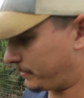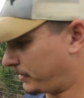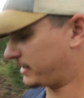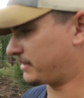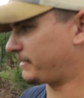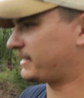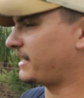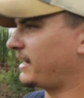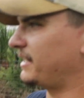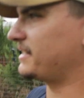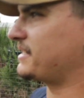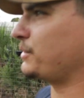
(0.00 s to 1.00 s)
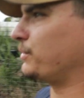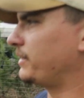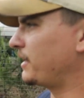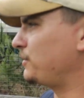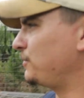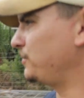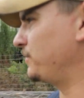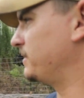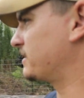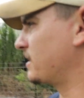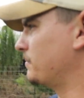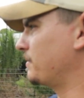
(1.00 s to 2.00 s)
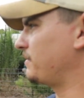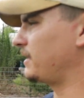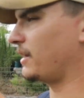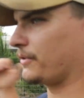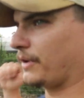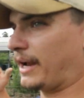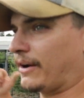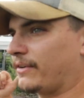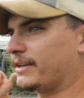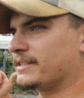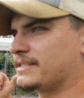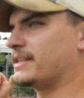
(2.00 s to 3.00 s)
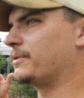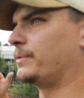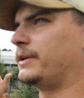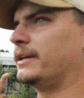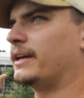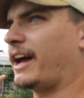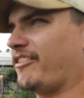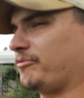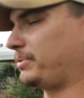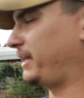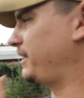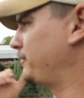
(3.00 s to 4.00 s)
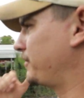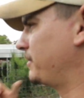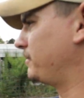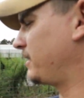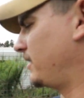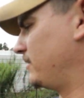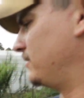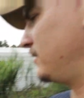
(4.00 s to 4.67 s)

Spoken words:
impressed. I'm excited to see what they do in some of the other areas that we have planned for them to go.